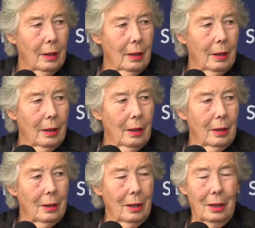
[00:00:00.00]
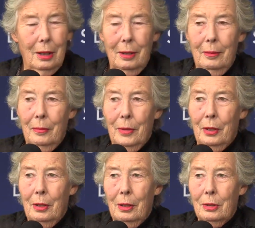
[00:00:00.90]
And so
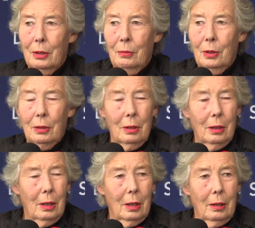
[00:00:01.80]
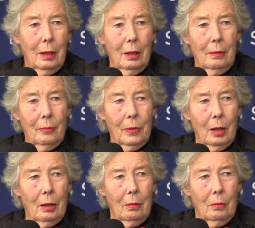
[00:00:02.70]
I said, "Well,
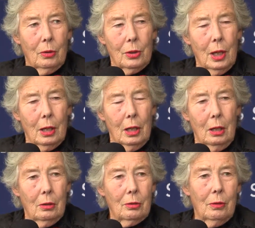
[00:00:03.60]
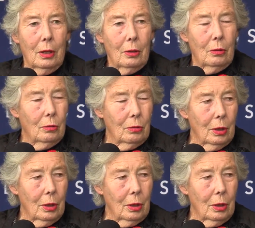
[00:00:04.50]
what's that kiosk around the corner